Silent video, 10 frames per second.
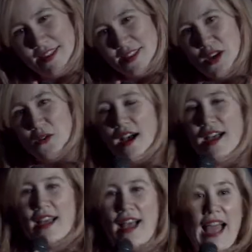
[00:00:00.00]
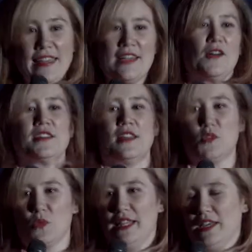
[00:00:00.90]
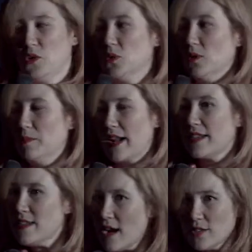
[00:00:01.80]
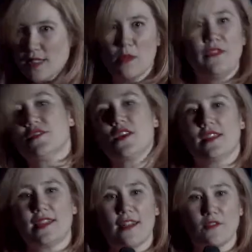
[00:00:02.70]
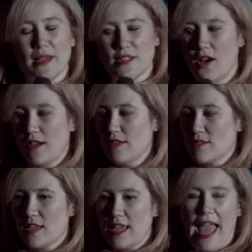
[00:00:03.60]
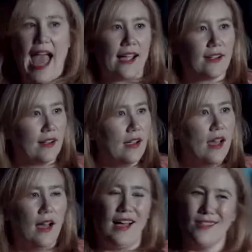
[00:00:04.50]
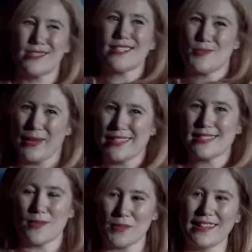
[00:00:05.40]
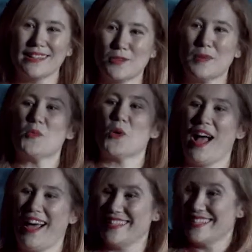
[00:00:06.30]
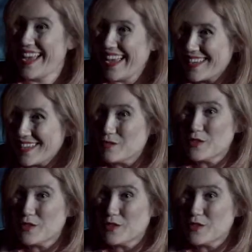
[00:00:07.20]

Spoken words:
So I think all this stuff's really cool, but I know some of you saw the title of my talk and you're thinking, hacker. I was expecting something a little bit more high-tech and